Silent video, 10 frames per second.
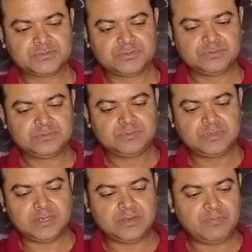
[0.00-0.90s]
to
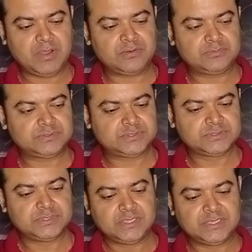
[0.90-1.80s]
unmount
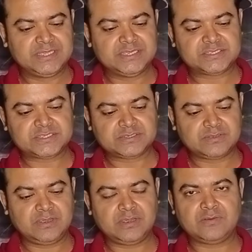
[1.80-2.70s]
this
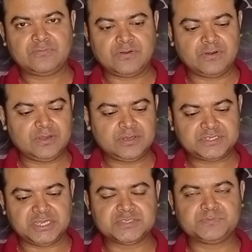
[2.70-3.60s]
front
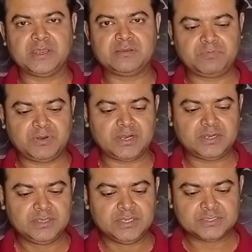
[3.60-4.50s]
transparent
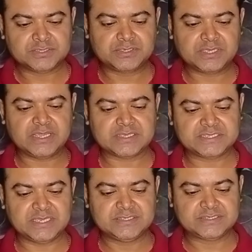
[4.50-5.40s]
part, so you can
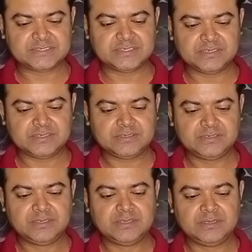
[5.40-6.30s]
access the
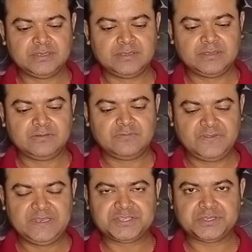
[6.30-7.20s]

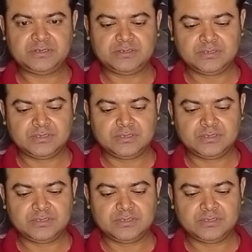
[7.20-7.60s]
filter.